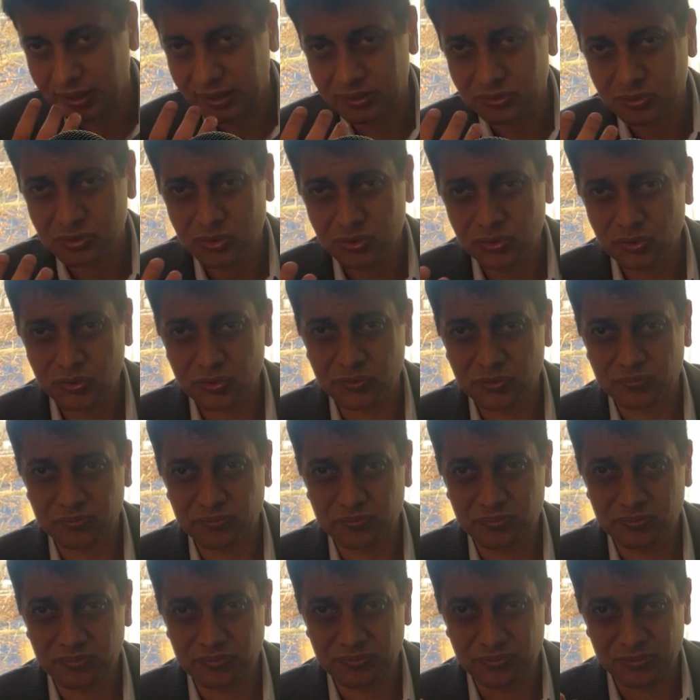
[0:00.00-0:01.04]
So
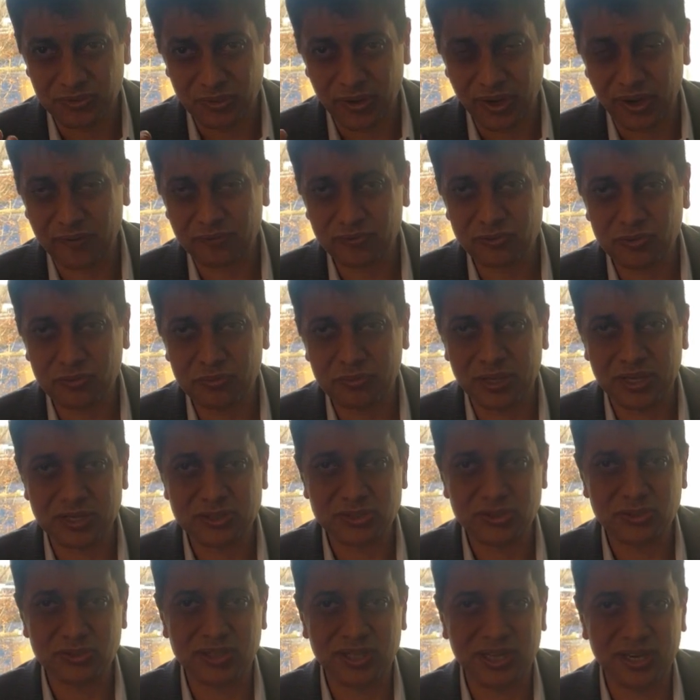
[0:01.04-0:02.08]
you have to make
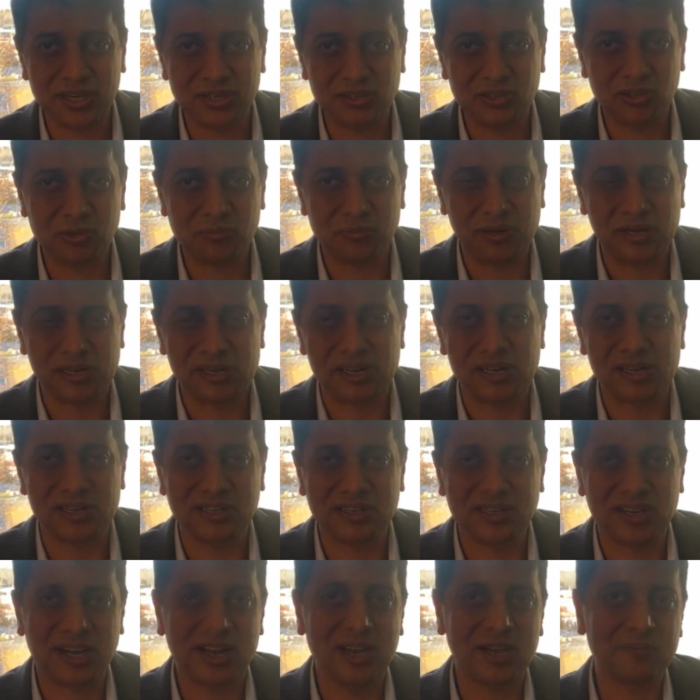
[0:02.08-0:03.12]
sure that you're mentally
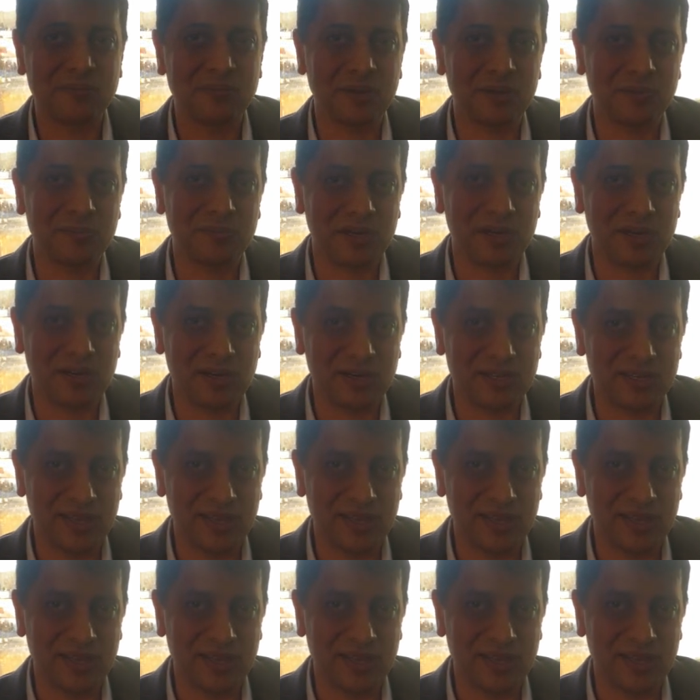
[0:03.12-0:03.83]
calm and mentally